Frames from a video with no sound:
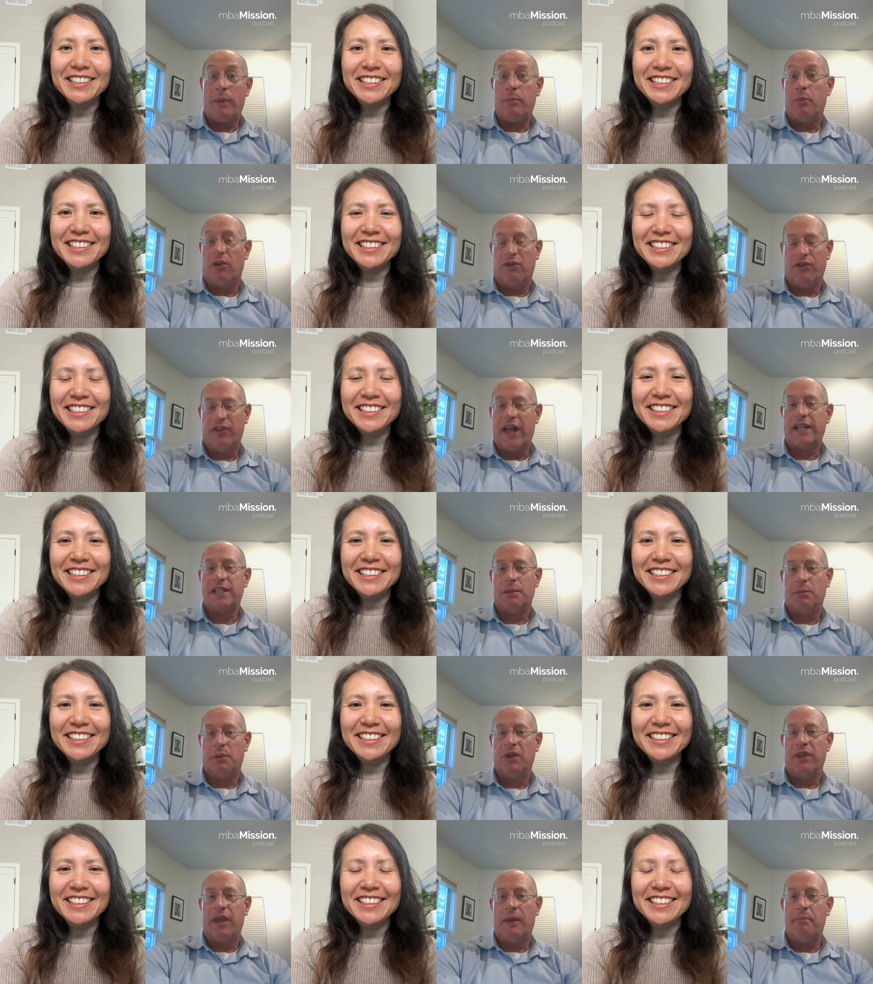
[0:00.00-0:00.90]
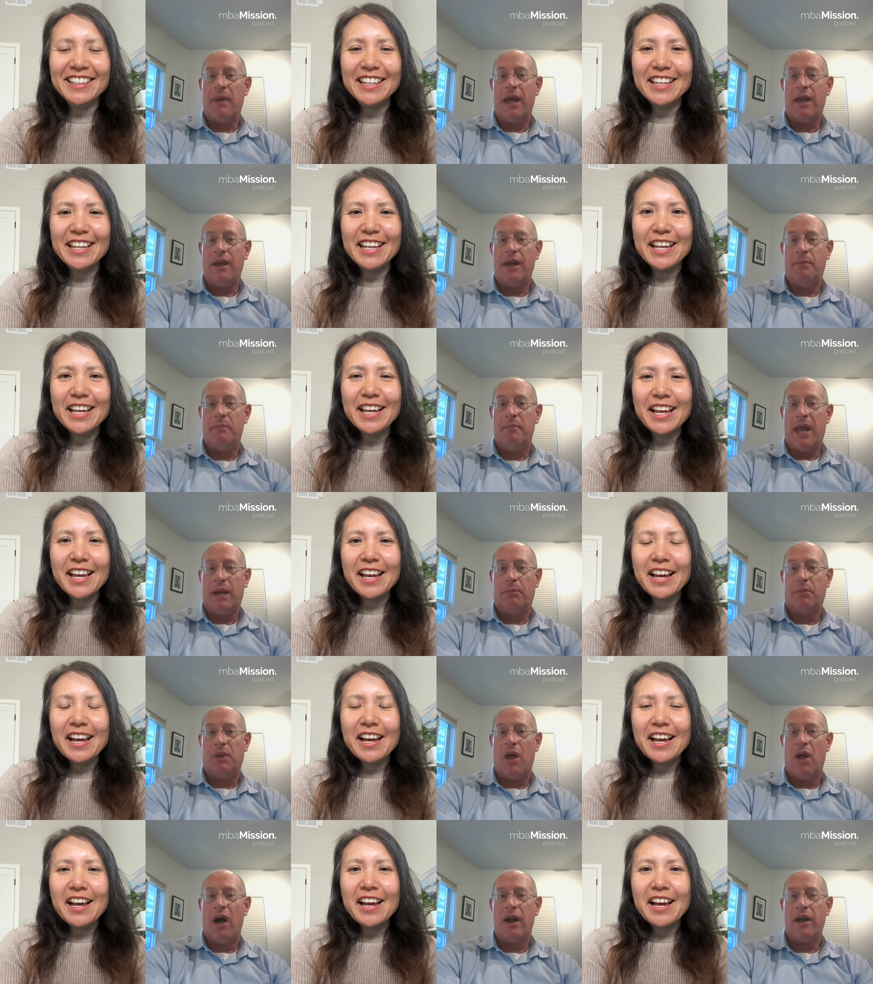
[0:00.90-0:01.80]
Speaker 1: quite more flexible than it may
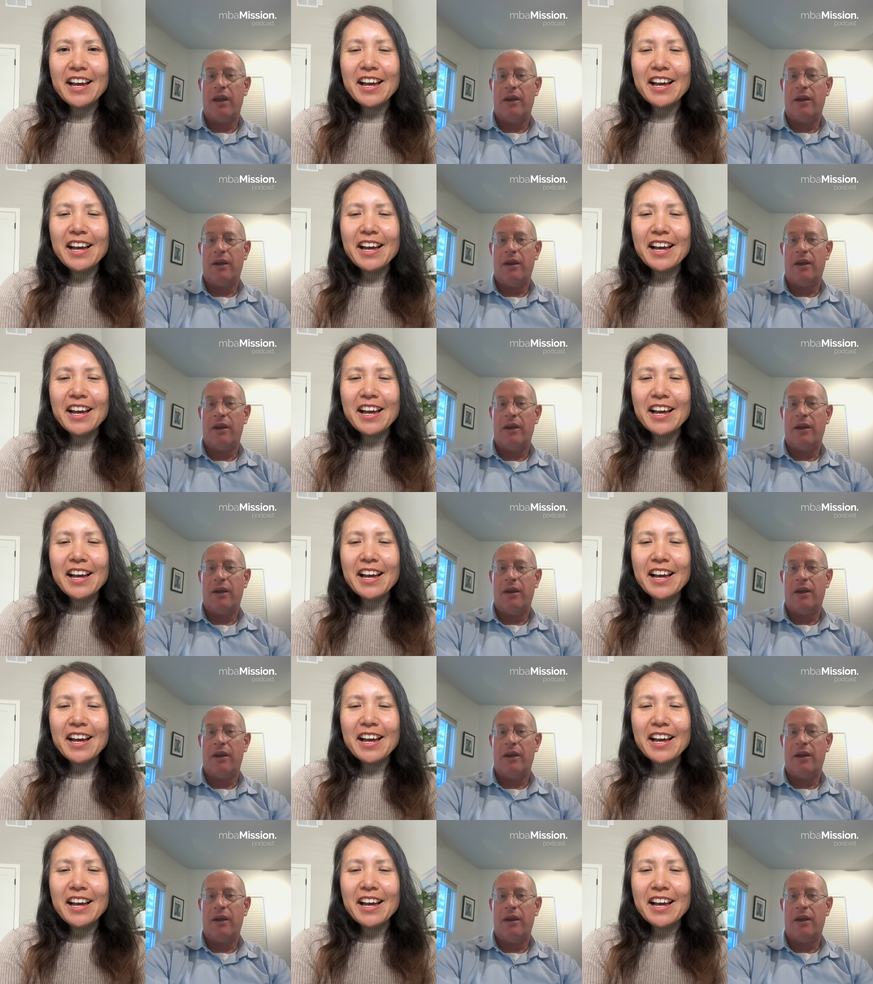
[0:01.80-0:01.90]
imply?